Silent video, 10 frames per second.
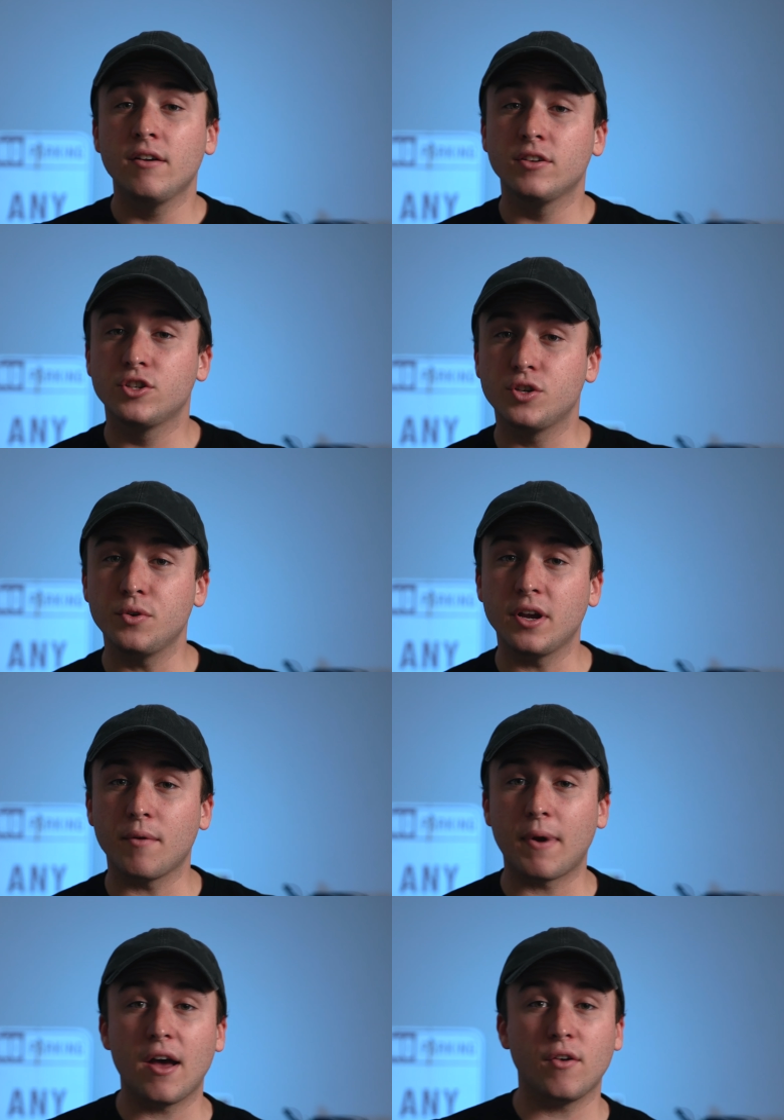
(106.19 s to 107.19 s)
shooting
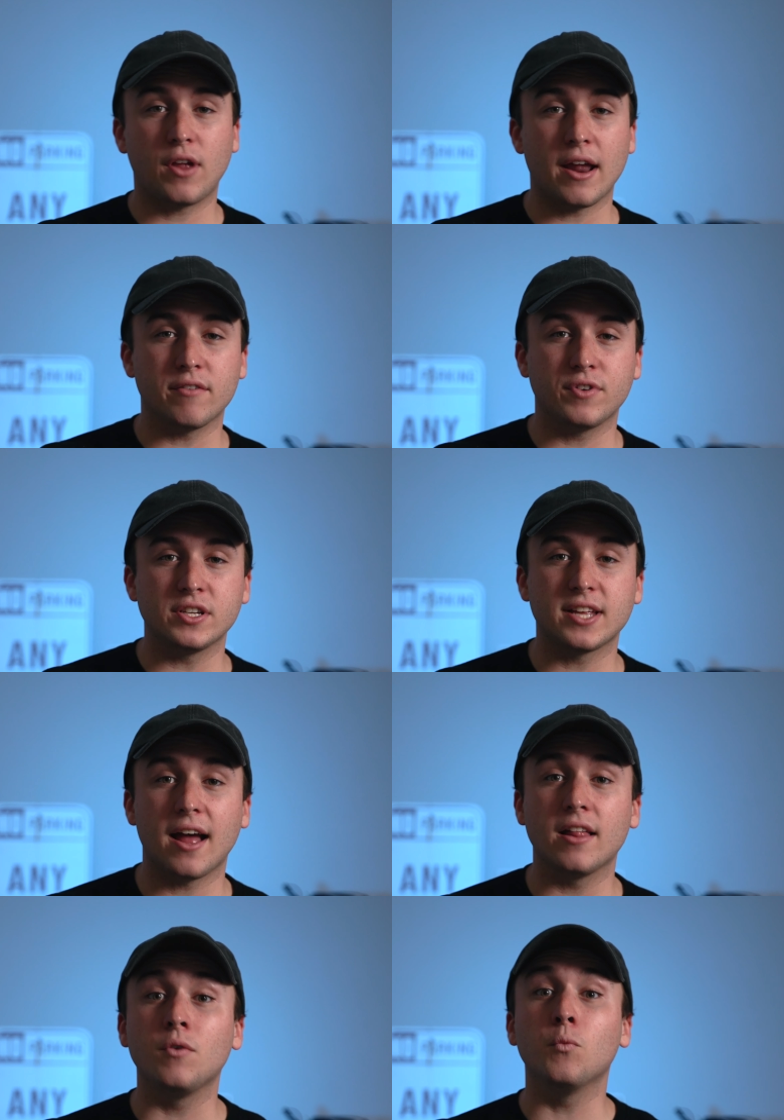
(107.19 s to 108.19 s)
around, kind of
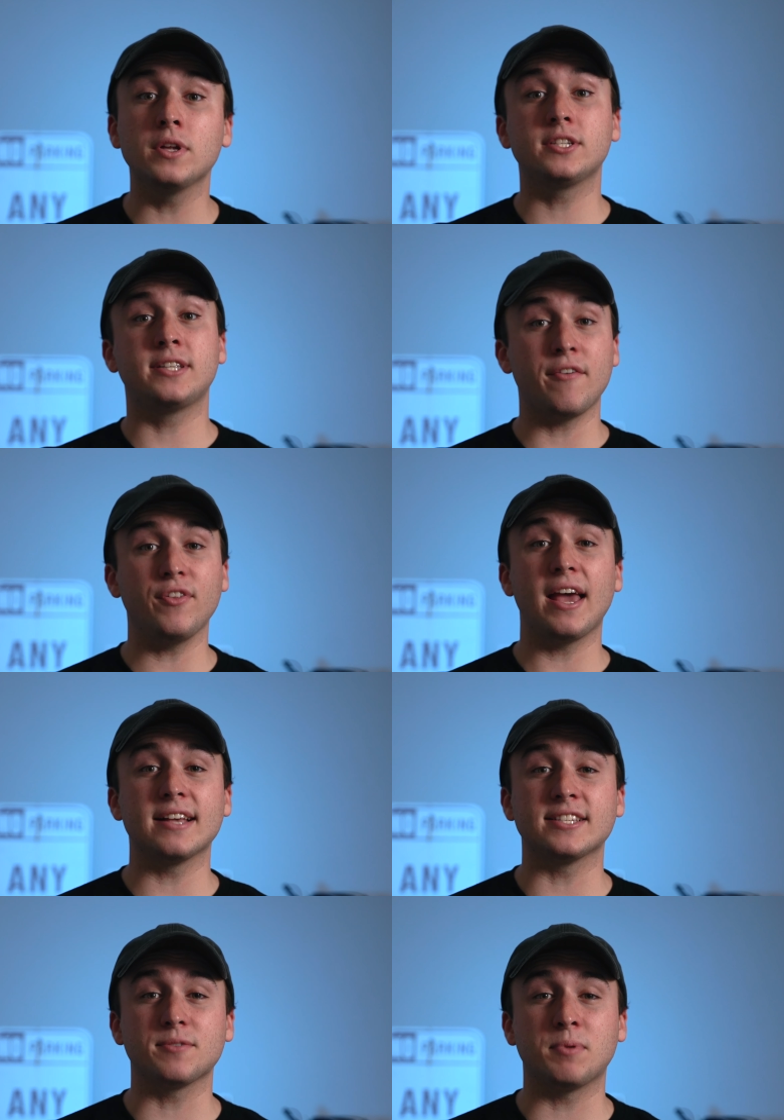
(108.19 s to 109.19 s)
freestyling, which definitely
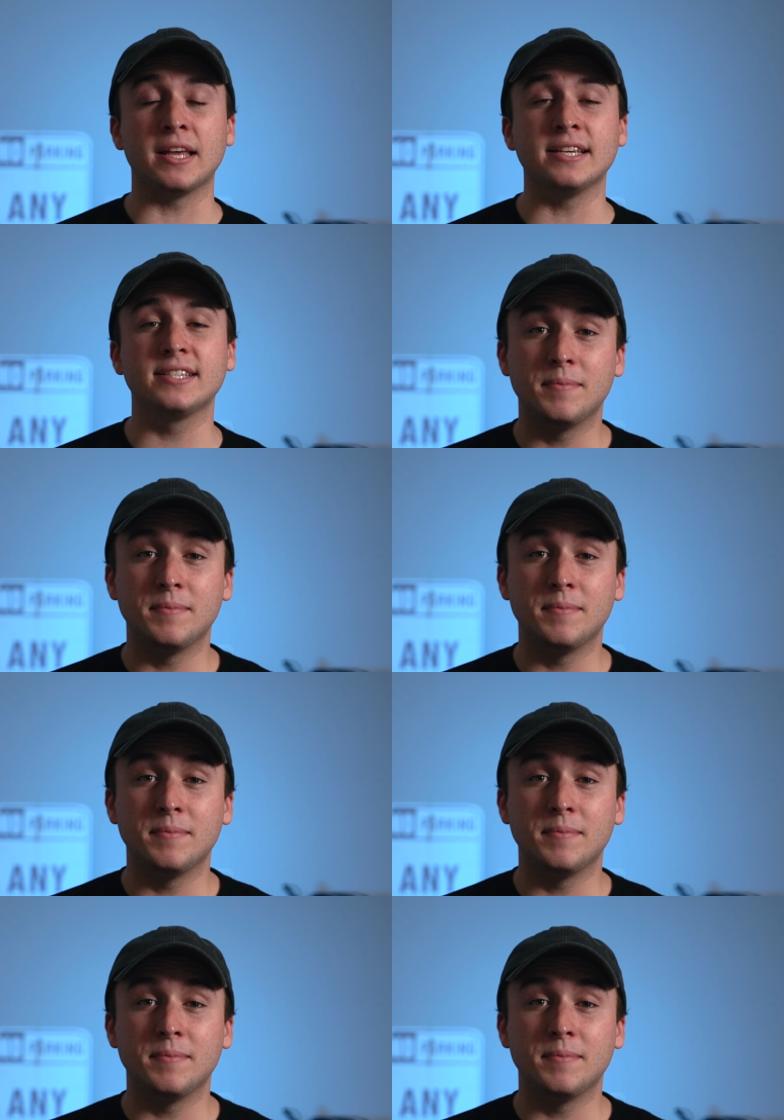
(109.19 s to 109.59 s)
has its place,